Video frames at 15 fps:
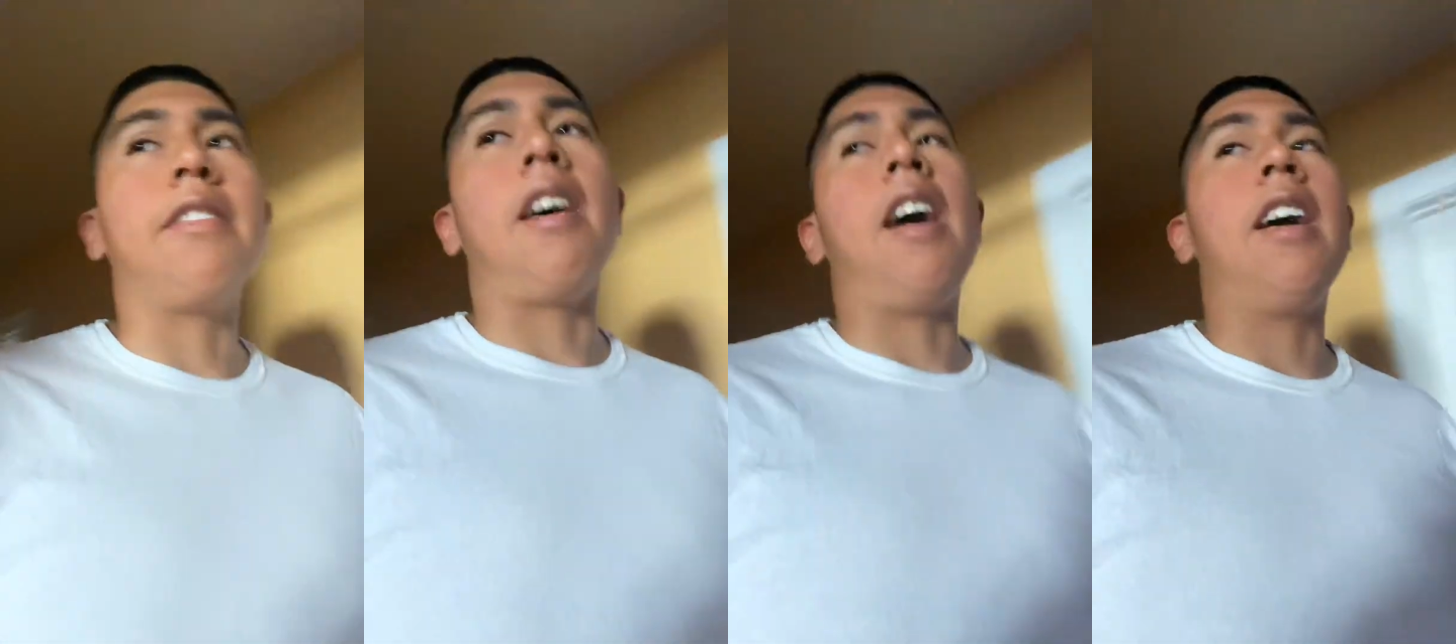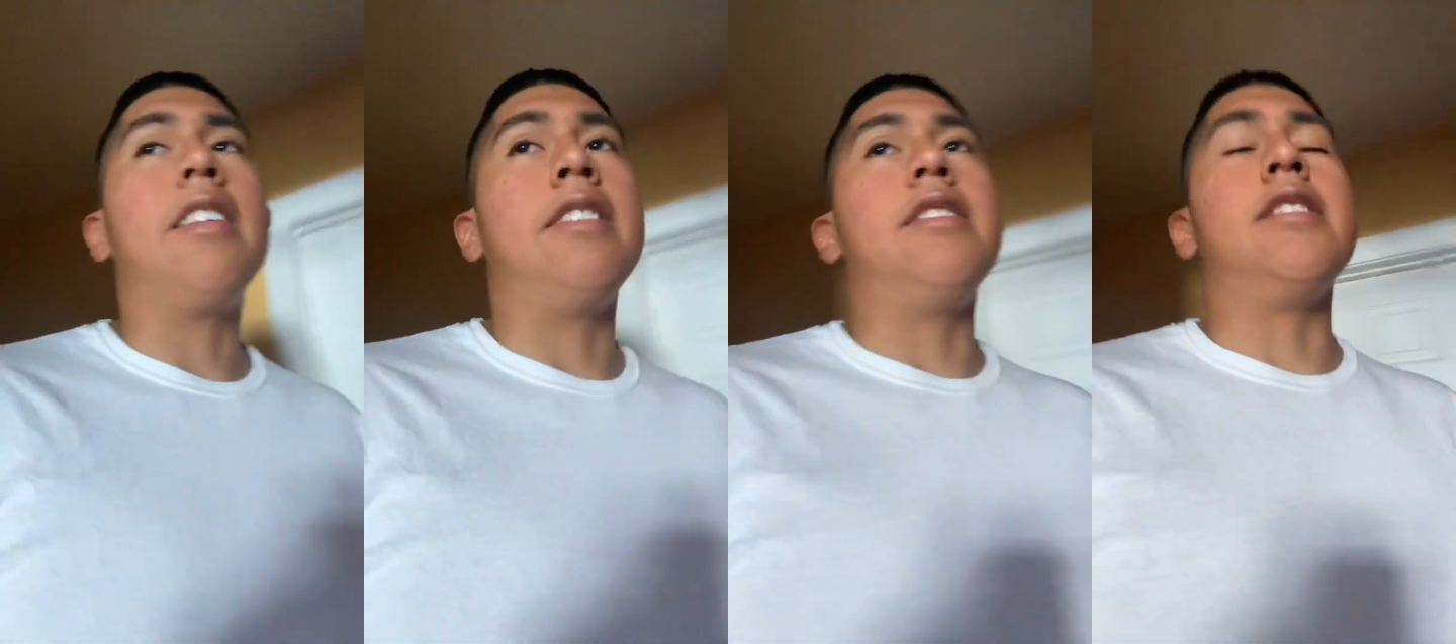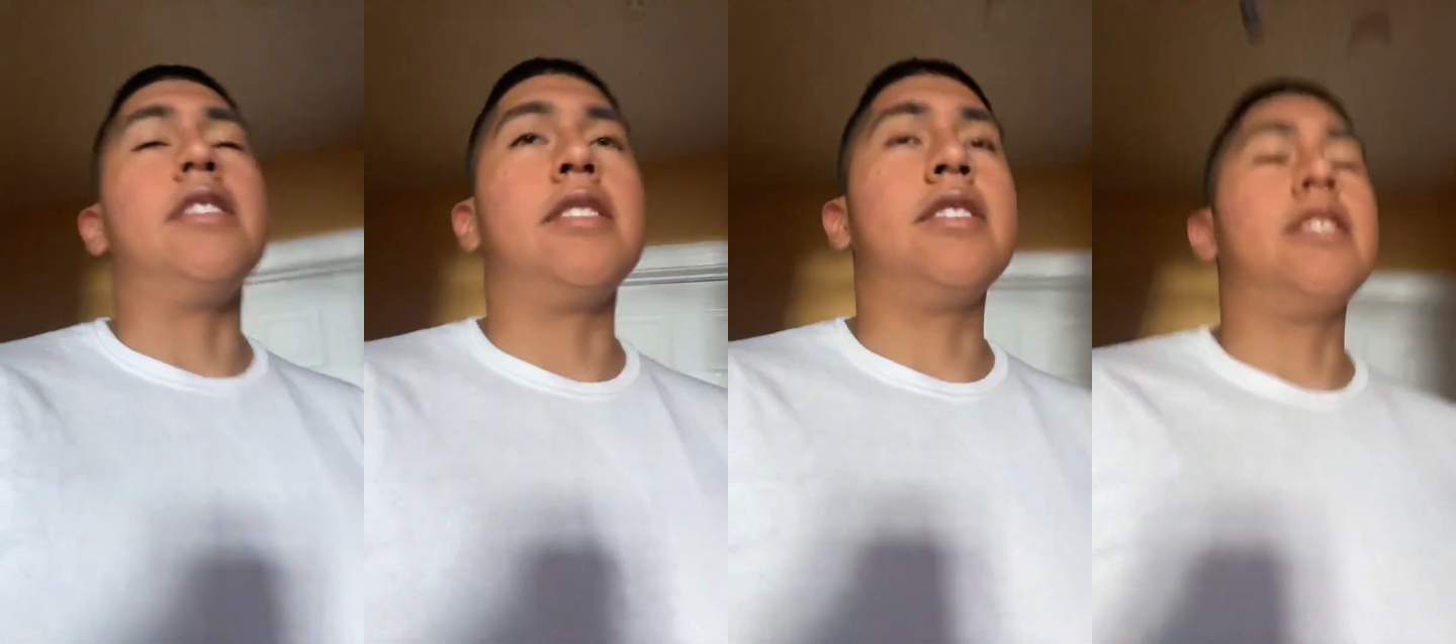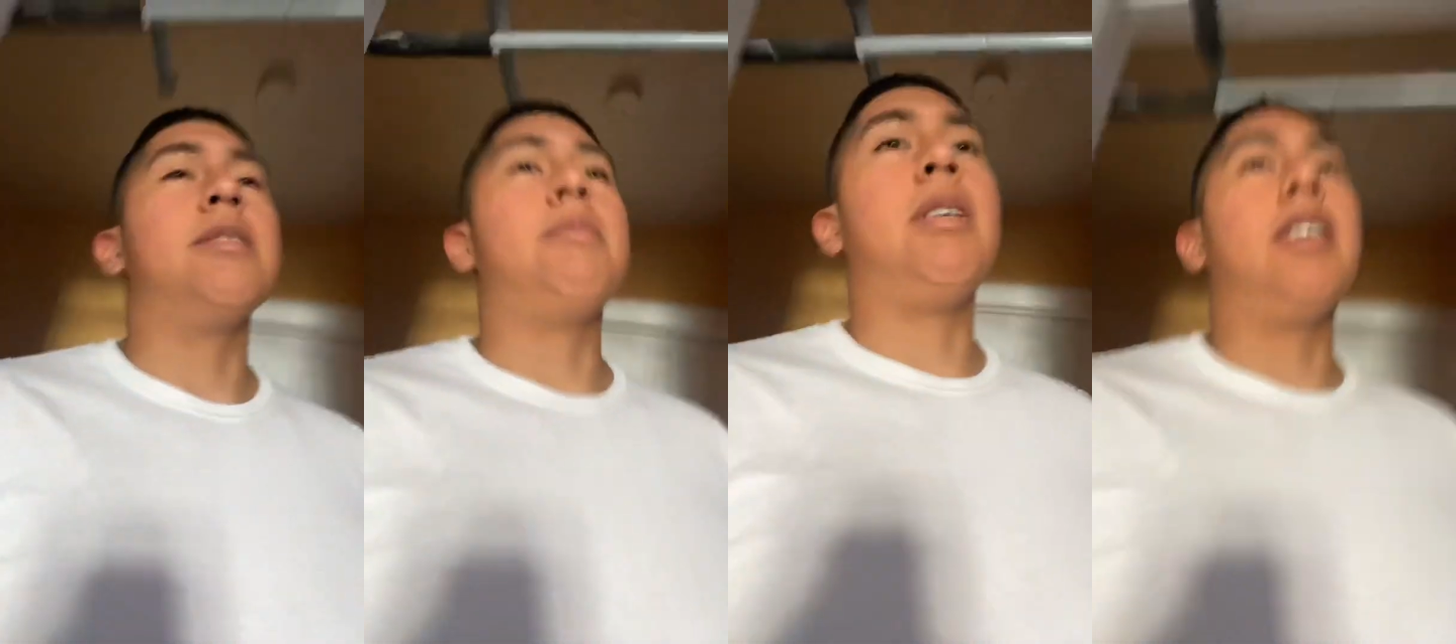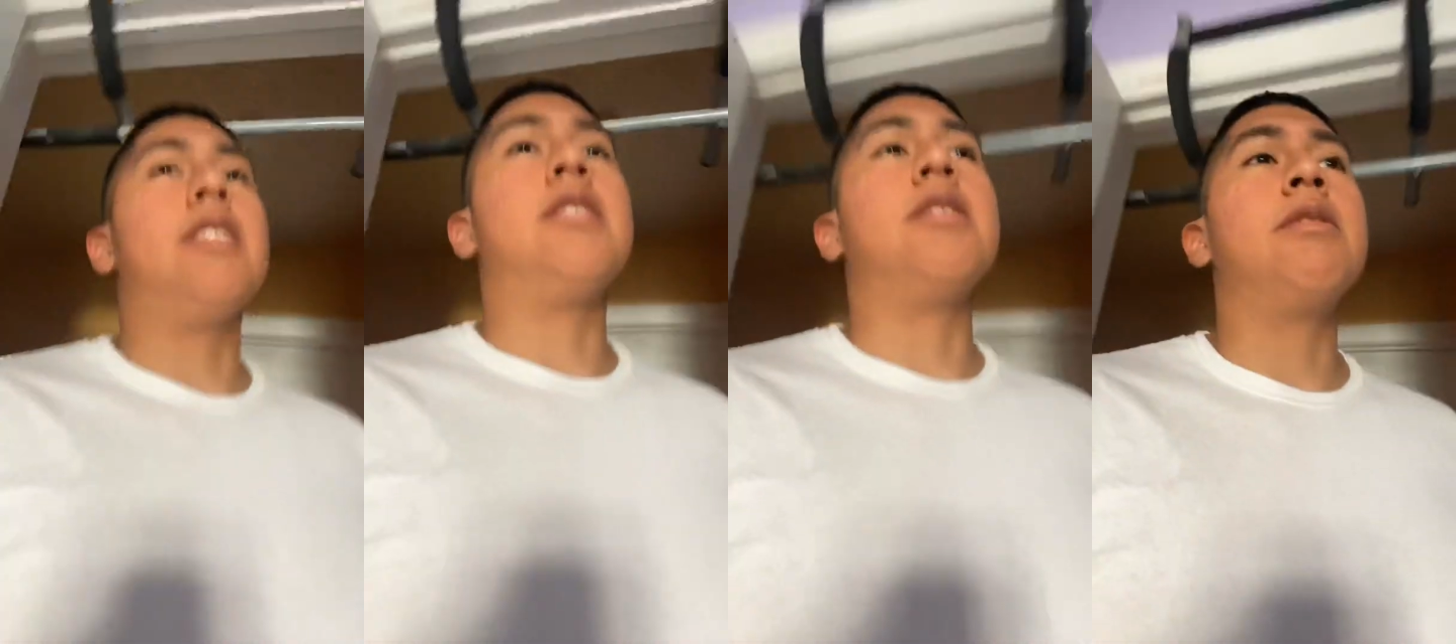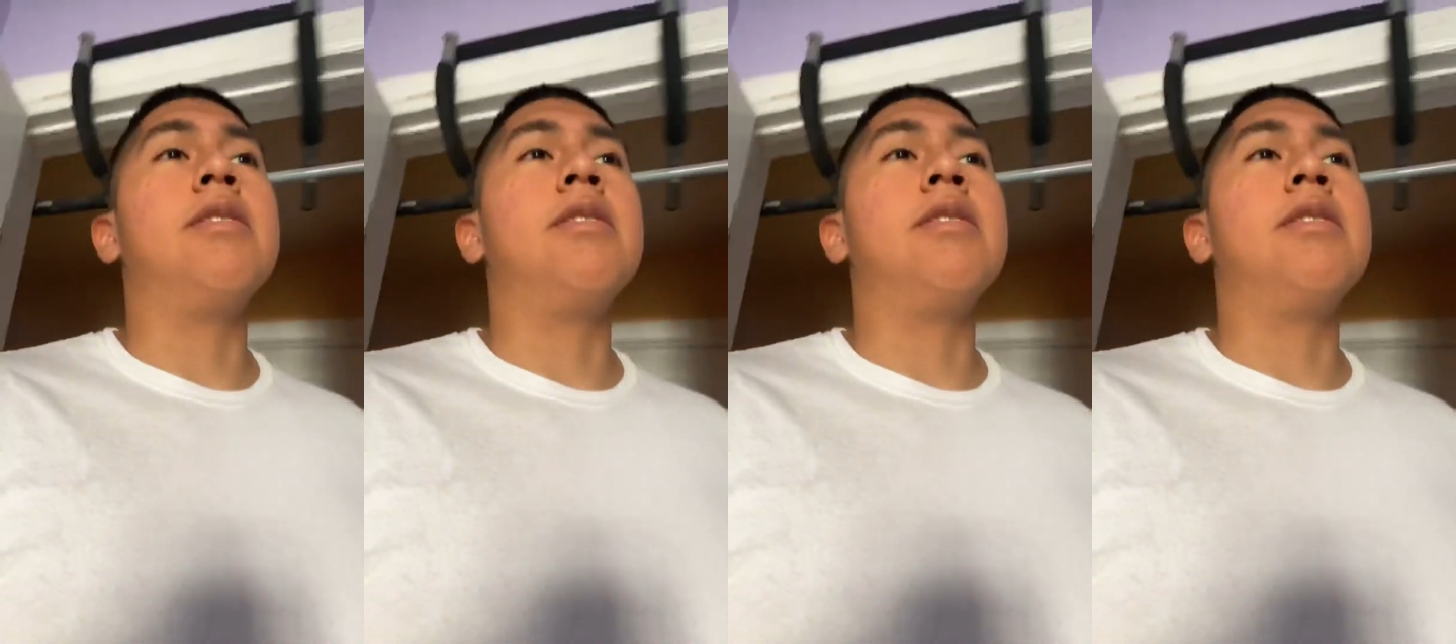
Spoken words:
oxygen to your body too